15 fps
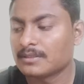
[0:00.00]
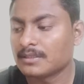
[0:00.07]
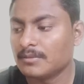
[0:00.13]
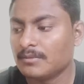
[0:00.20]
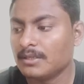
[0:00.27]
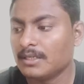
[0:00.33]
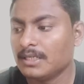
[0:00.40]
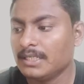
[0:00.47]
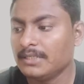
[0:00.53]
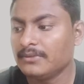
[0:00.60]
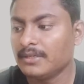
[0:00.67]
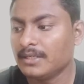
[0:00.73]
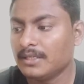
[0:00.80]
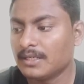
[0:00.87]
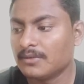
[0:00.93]
Similarly, you
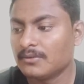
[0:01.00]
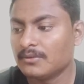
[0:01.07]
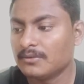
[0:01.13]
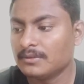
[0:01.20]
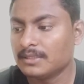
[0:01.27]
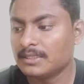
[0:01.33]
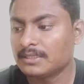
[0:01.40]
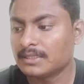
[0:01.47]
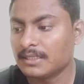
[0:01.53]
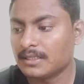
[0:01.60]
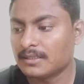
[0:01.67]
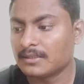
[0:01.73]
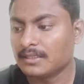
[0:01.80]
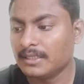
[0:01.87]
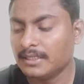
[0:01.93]
can download this in
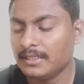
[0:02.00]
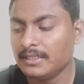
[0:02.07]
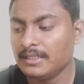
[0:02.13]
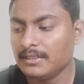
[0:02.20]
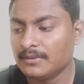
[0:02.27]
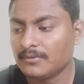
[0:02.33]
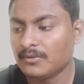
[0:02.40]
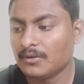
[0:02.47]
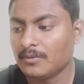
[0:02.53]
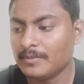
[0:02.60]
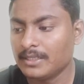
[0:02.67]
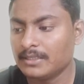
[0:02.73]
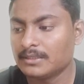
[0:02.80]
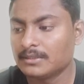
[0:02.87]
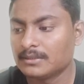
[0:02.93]
a 3D
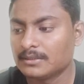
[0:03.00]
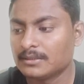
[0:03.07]
format,